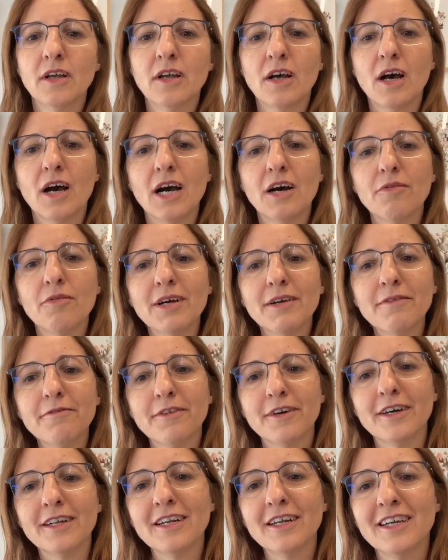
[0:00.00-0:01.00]

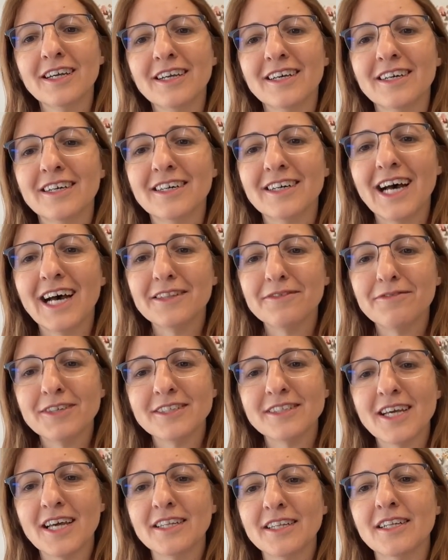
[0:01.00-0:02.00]
However,
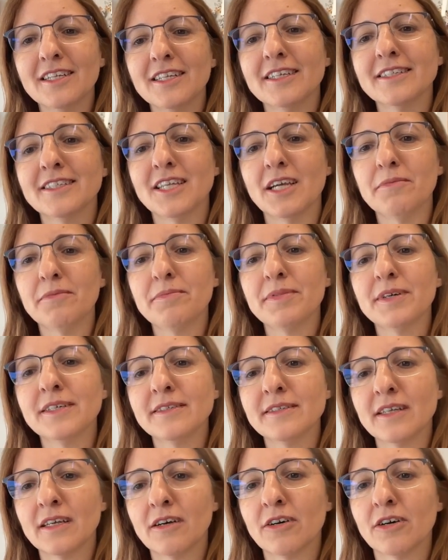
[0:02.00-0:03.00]
adversarial
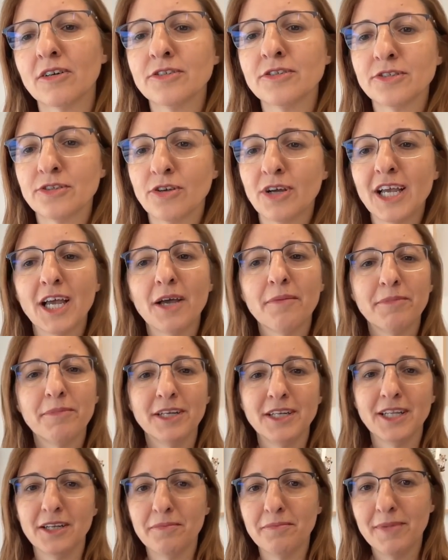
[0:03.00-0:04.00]
examples also
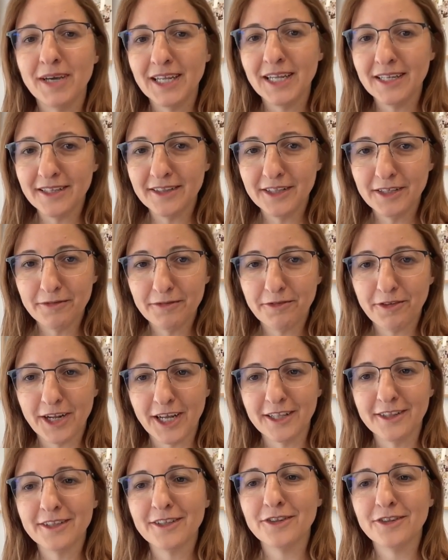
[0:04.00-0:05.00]
happen in many
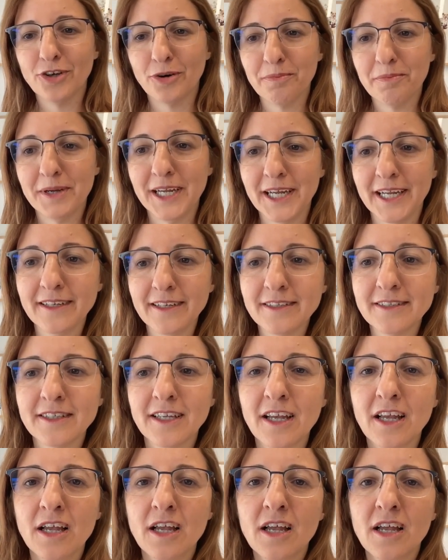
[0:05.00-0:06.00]
different domains,
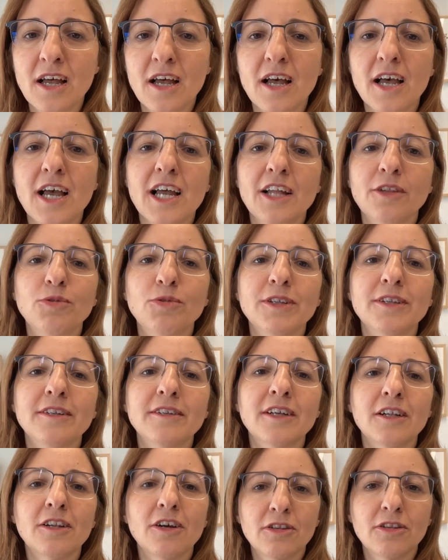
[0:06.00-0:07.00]
and we
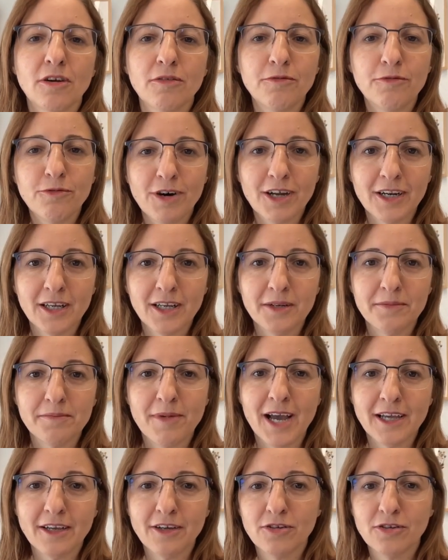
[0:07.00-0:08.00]
did a lot of work in
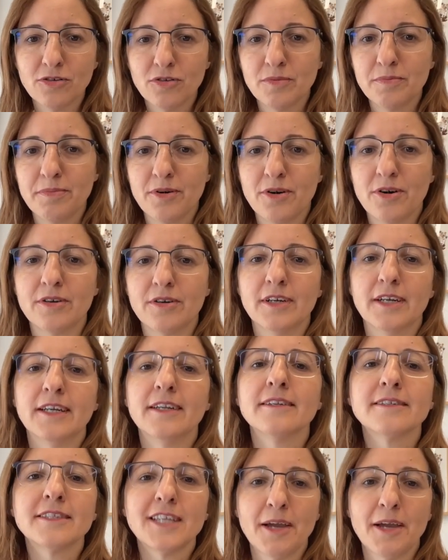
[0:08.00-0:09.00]
my group
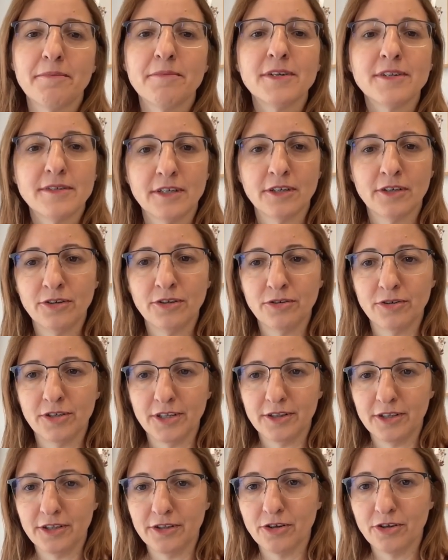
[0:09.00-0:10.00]
in
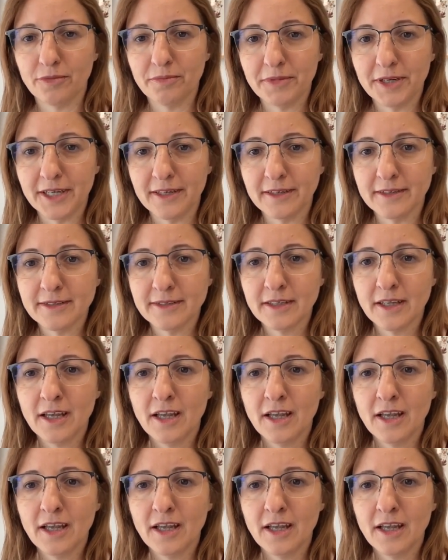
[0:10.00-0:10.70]
cybersecurity domains.